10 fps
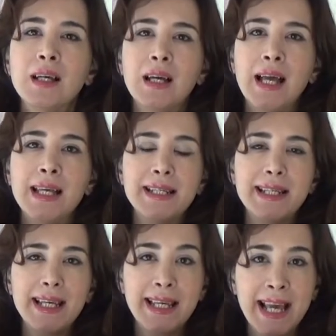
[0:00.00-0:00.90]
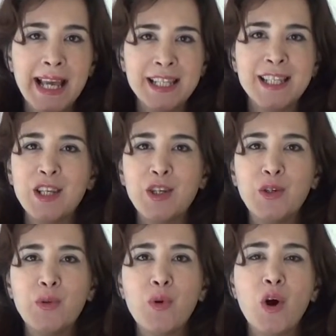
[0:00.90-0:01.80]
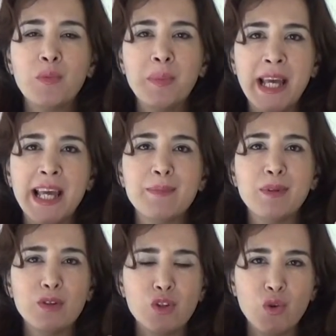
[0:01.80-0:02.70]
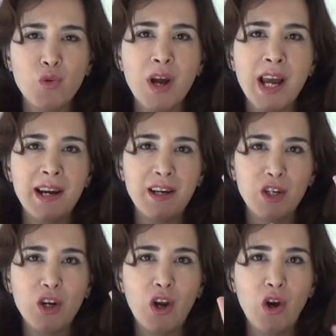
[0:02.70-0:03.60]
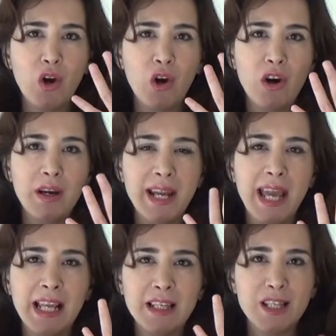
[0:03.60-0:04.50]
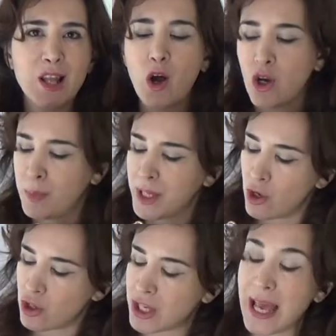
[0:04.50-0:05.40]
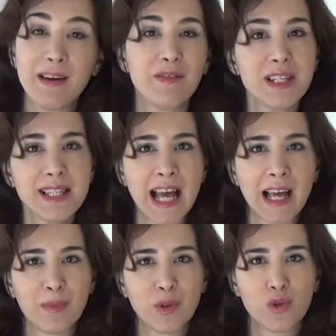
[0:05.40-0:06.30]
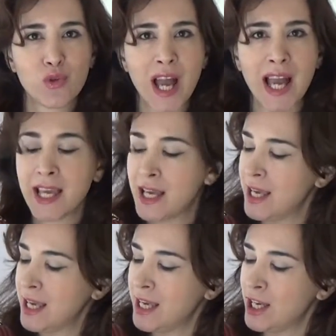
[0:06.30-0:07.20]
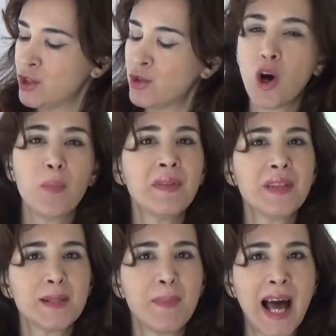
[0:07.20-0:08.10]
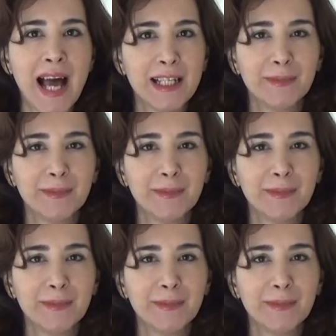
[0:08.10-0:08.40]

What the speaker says: And yes, you won't be able to wear your nails long, because every time you try to open this bag,